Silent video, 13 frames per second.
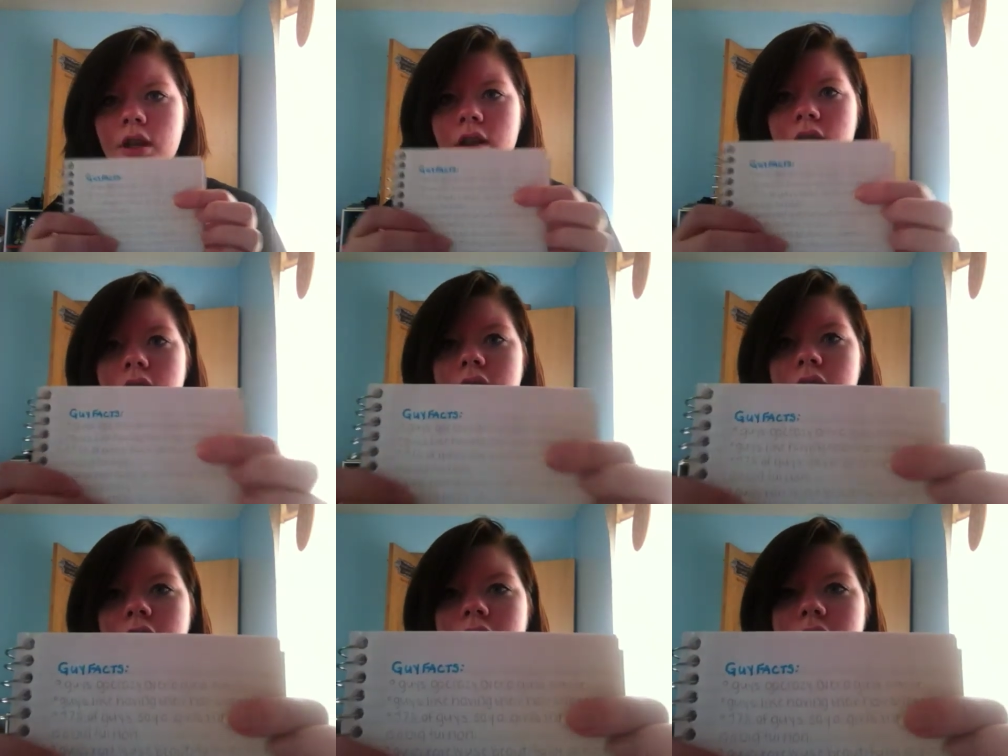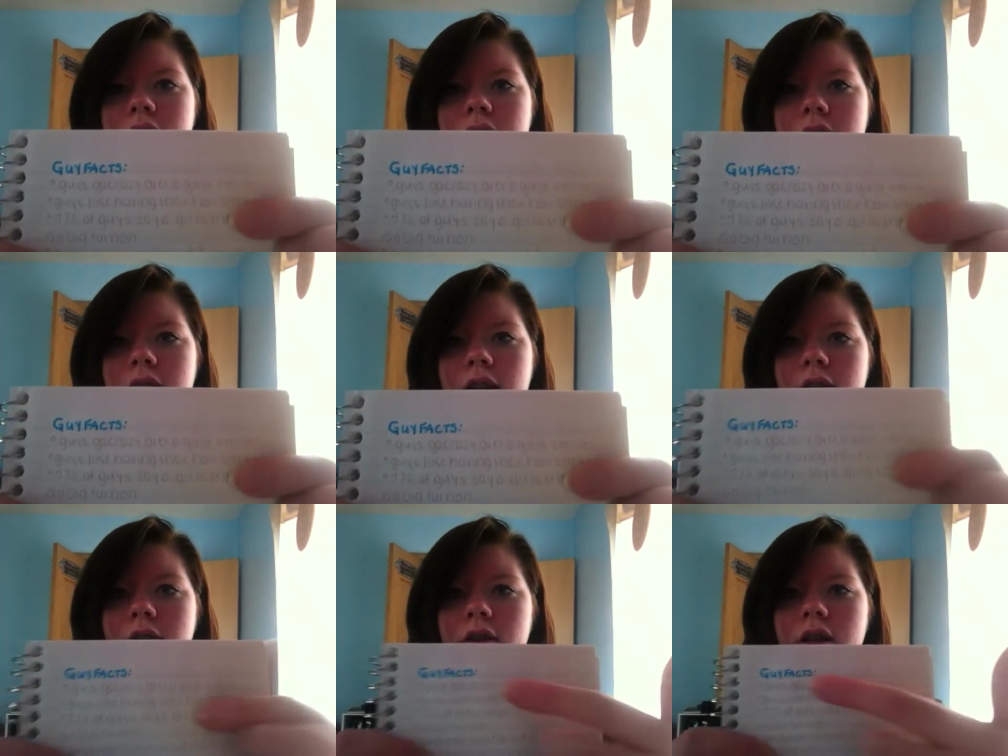other thing, you
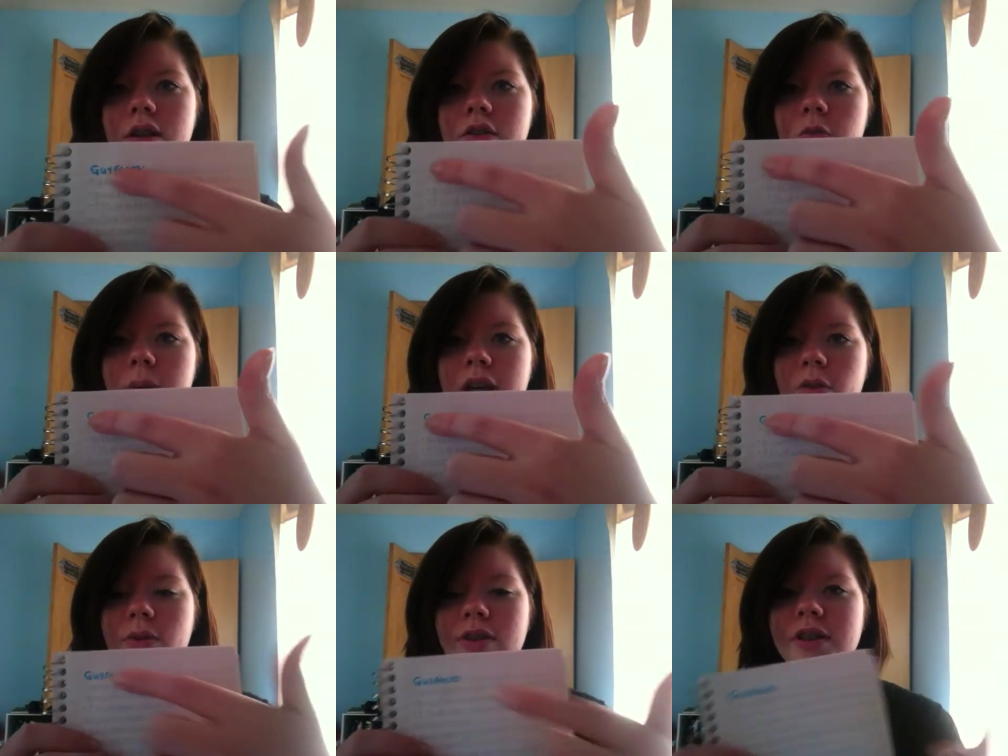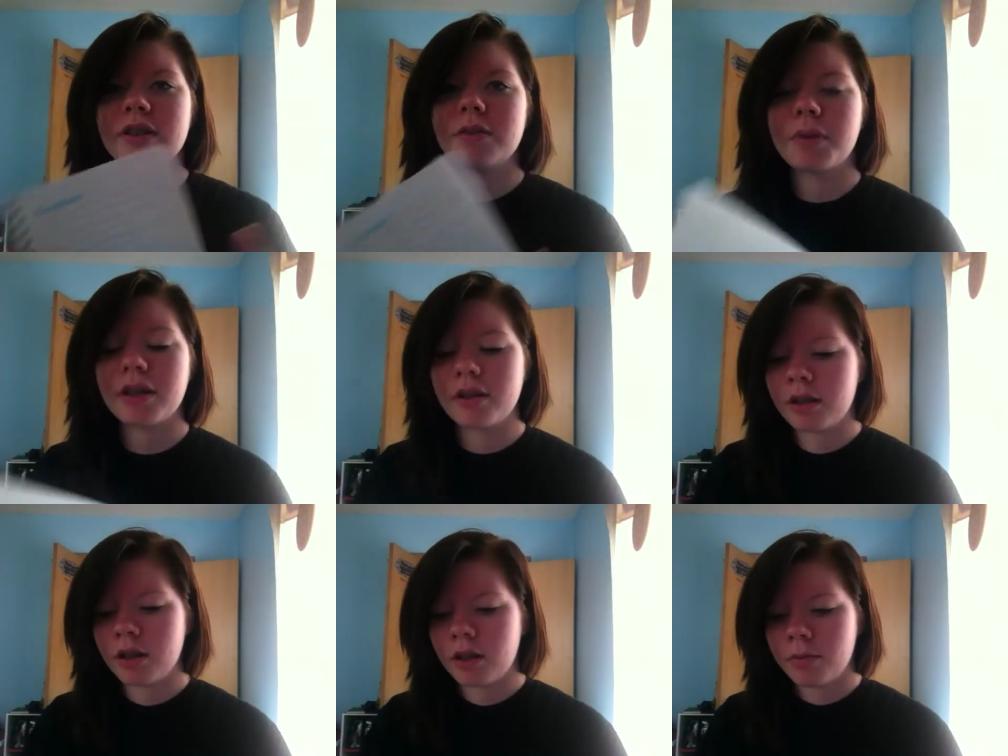know, it's backwards,
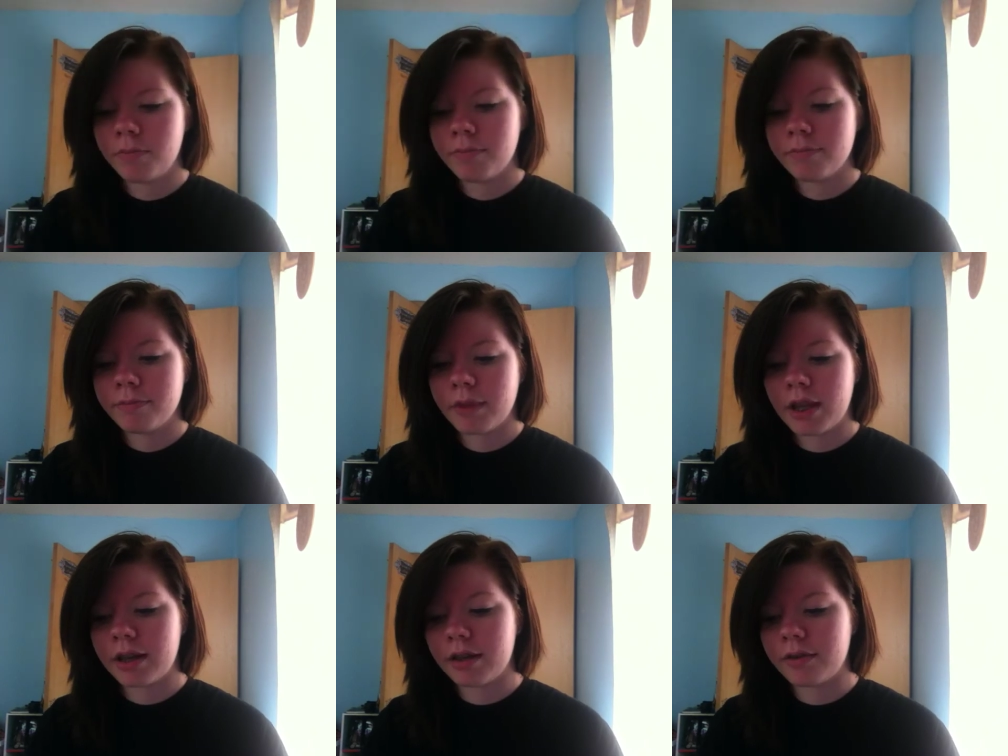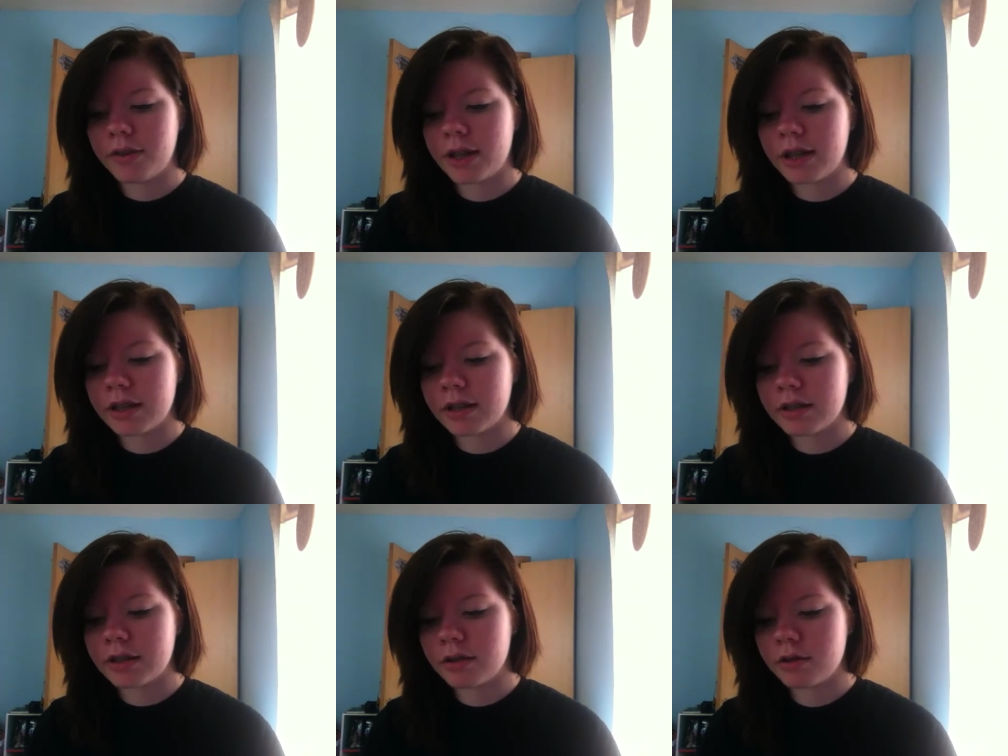but guy
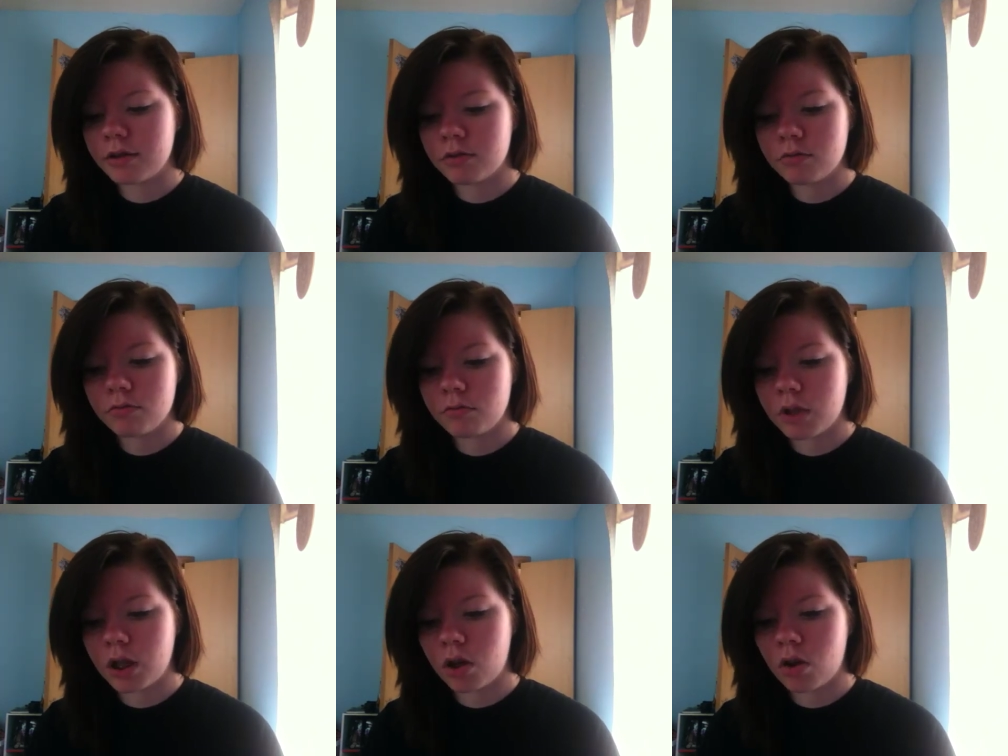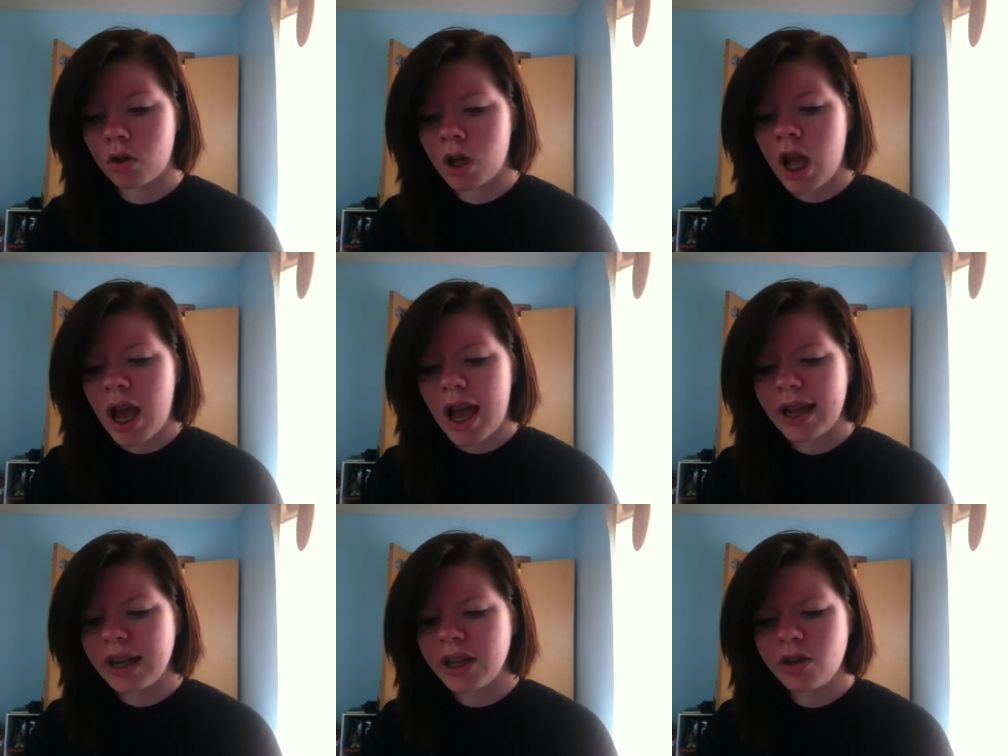facts, you know,
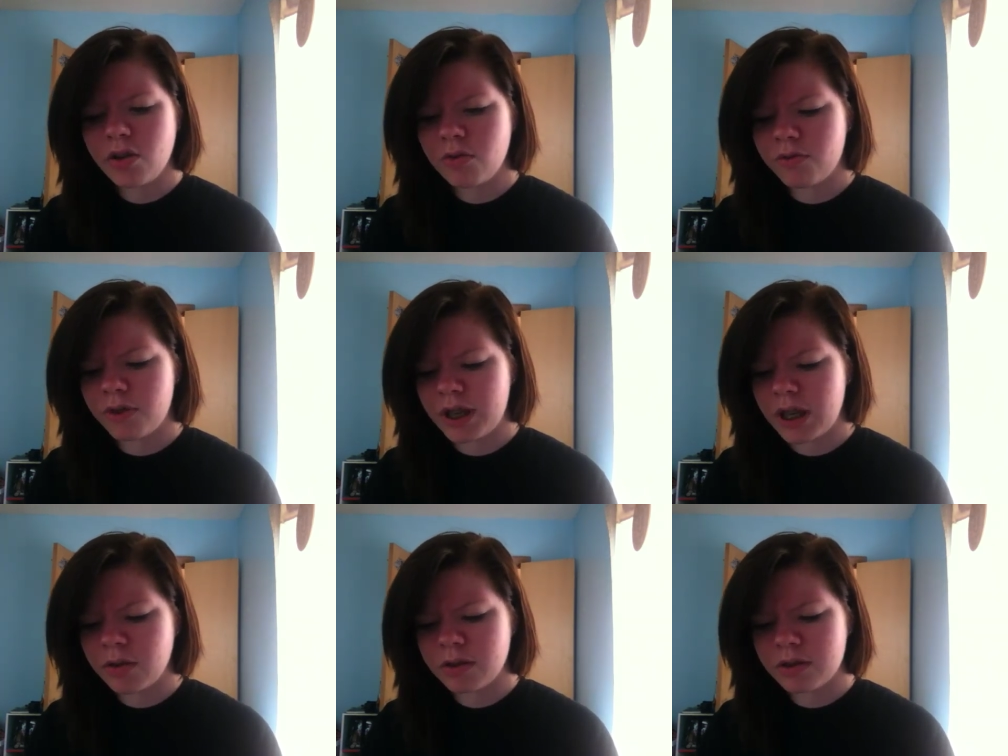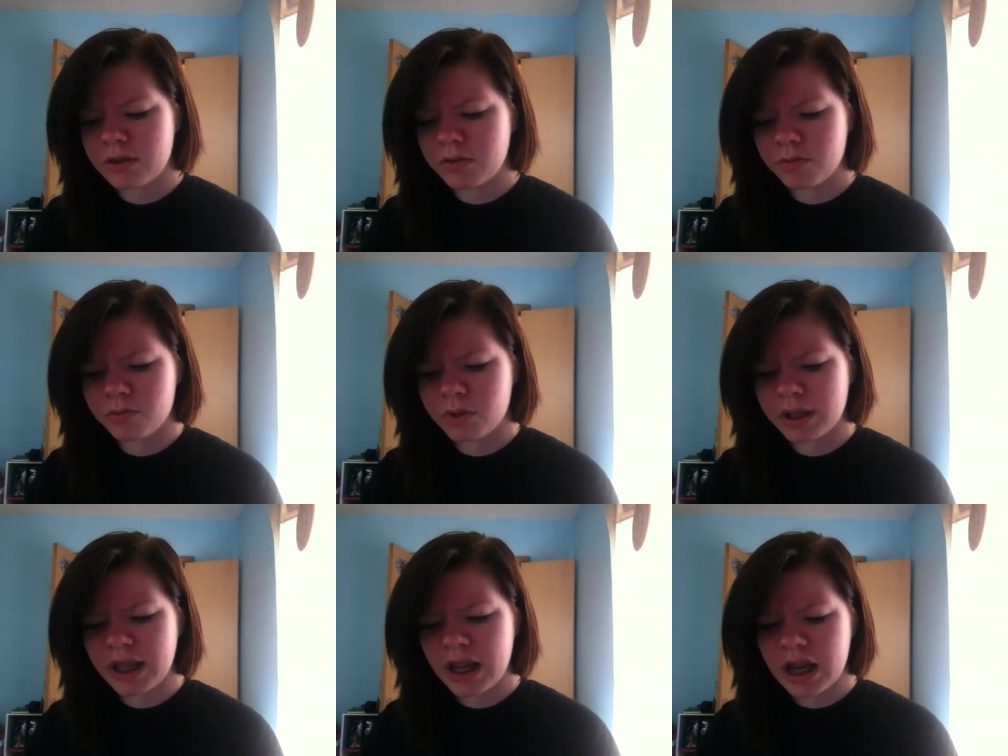I can do videos
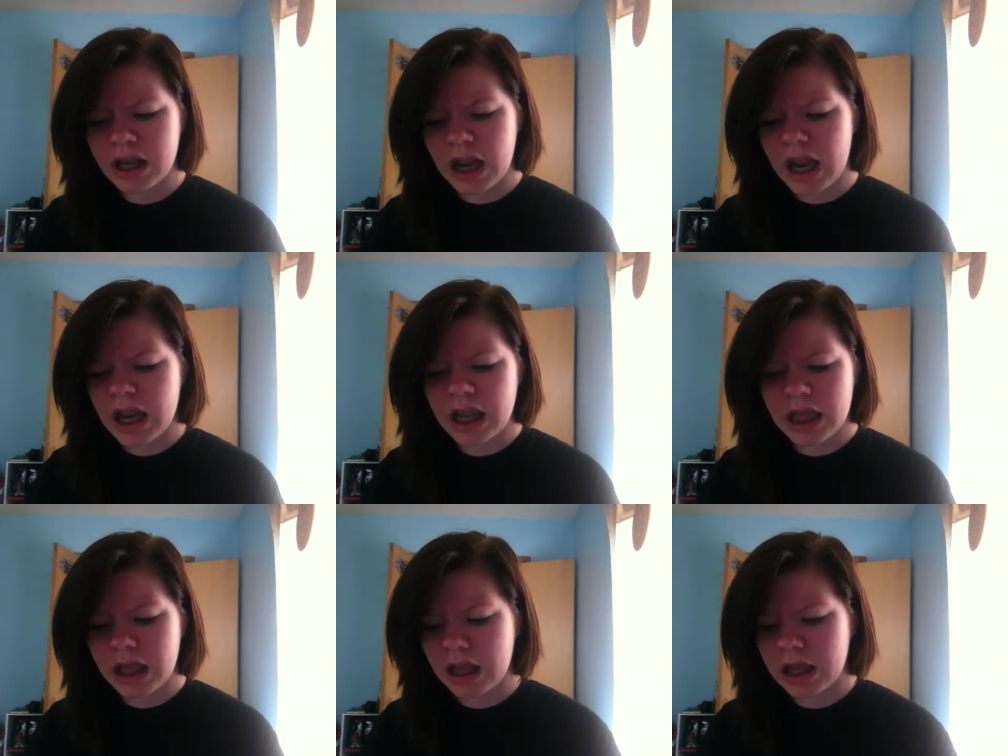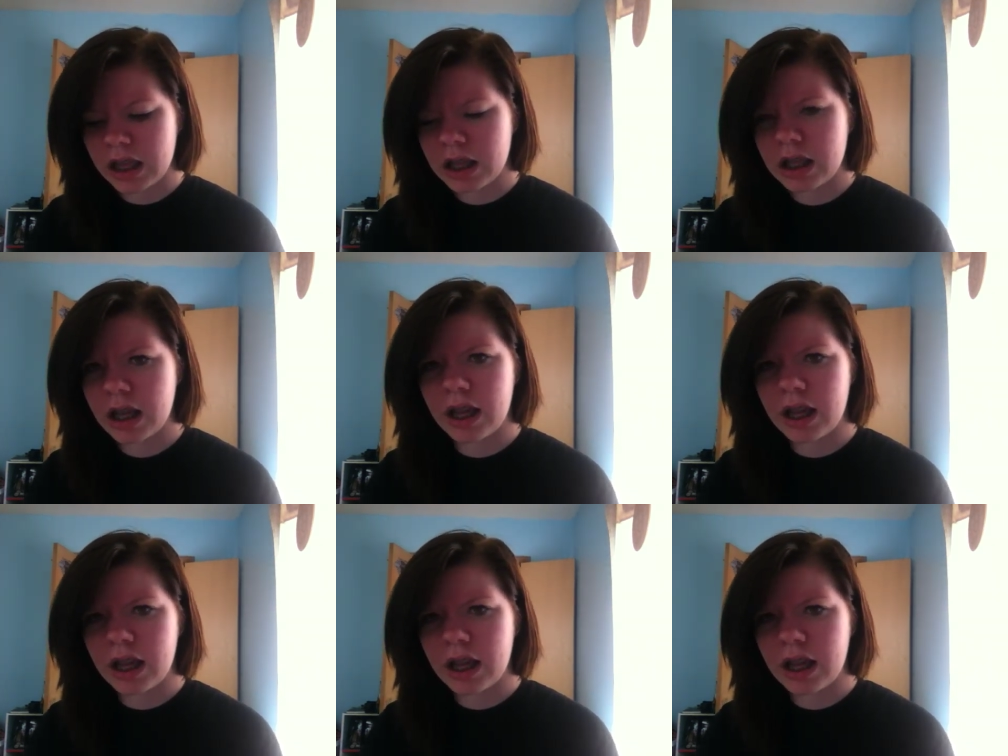really on anything.